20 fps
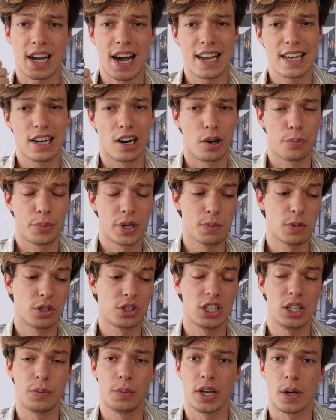high RPM and
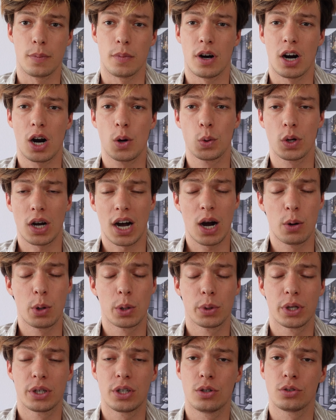CPM. How are
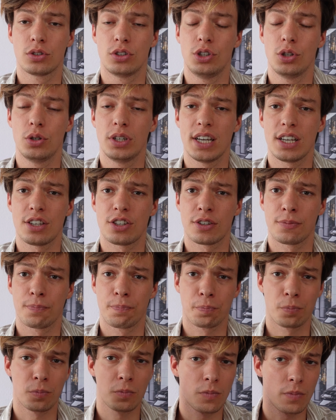we going to do this?
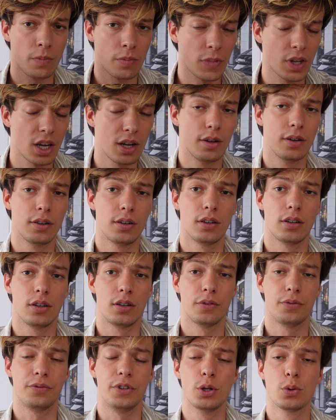
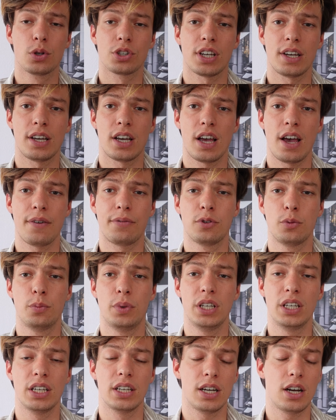Viewers have to
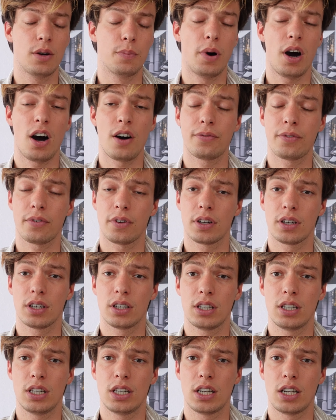be above
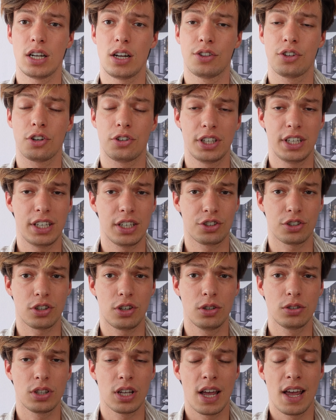30 years
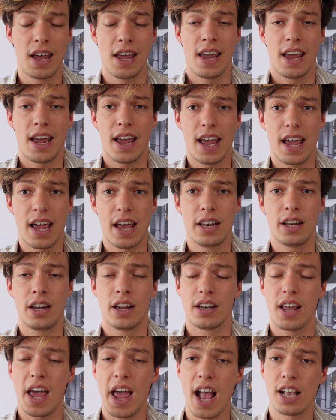old, and
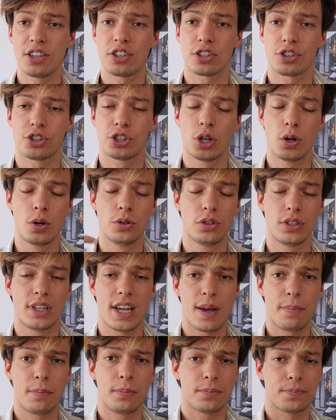the ads that are shown to
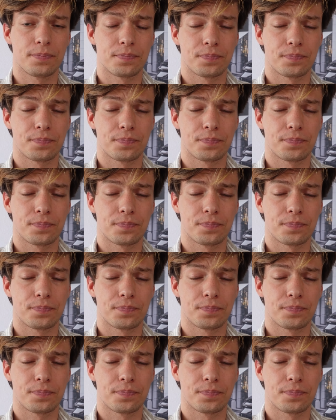them